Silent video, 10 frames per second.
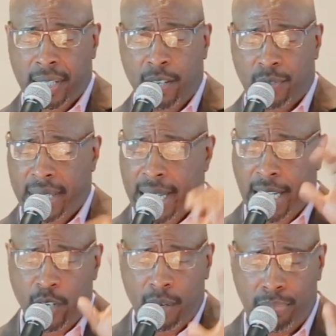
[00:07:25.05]
and they'll
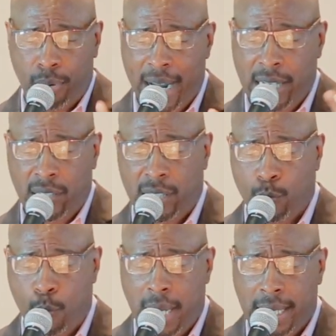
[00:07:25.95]
sing your
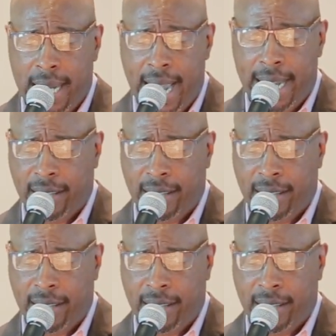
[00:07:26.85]
praises one day,